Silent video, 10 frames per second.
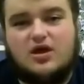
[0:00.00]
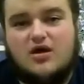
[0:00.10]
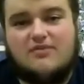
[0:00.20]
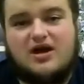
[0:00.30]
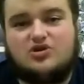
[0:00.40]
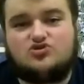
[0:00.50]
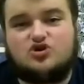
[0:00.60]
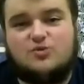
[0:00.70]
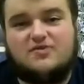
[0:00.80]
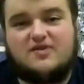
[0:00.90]
amount of
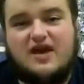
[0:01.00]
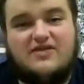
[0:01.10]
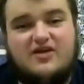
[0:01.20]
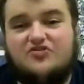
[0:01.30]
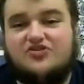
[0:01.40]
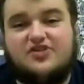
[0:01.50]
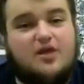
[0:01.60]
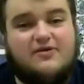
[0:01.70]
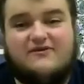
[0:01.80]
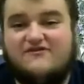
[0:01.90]
troops, and they'll
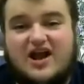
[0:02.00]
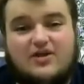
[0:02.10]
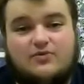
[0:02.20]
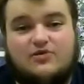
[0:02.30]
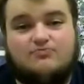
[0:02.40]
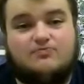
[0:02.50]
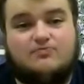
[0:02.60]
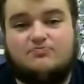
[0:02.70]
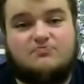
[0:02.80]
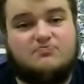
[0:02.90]
still be fighting with
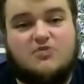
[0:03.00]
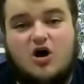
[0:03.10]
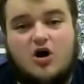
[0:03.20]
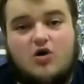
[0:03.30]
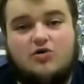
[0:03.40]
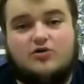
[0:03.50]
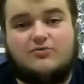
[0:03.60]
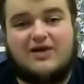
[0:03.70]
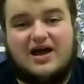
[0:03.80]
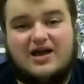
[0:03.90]
all their
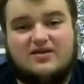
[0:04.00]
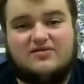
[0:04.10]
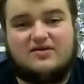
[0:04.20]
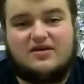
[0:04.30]
might.